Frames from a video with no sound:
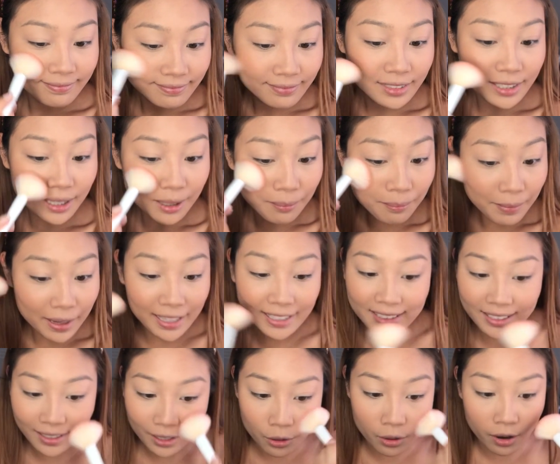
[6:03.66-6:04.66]
It's
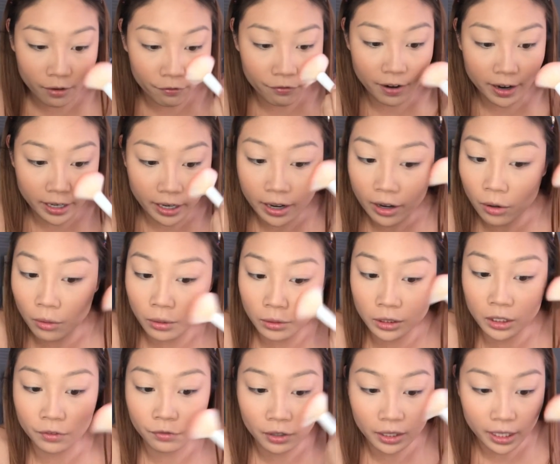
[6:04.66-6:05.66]
amazing. You can find it at
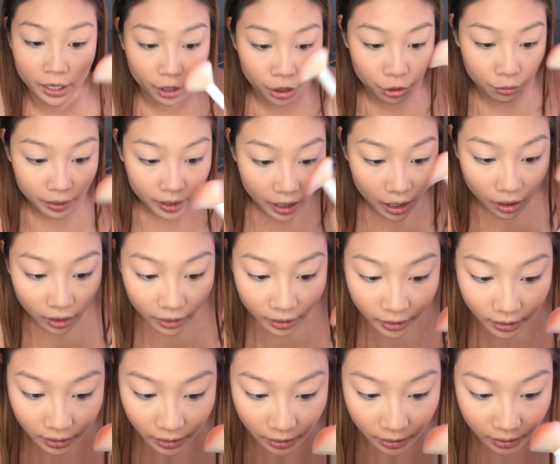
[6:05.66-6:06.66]
Ulta for like
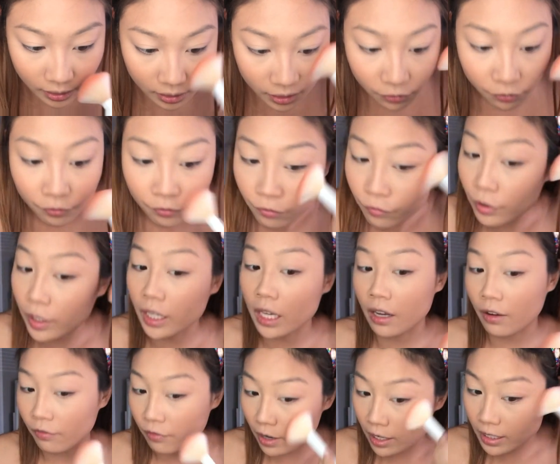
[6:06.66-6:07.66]
$3. It's
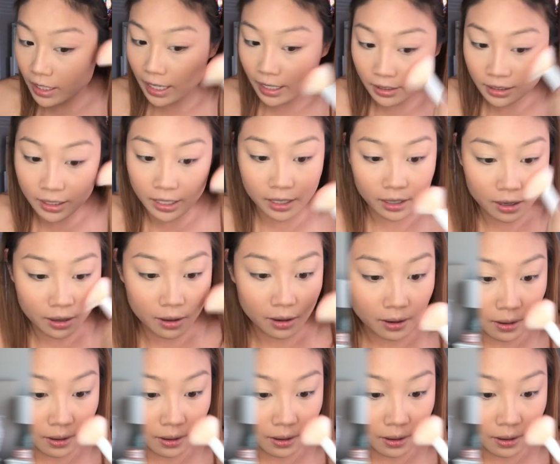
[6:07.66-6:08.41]
freaking fantastic.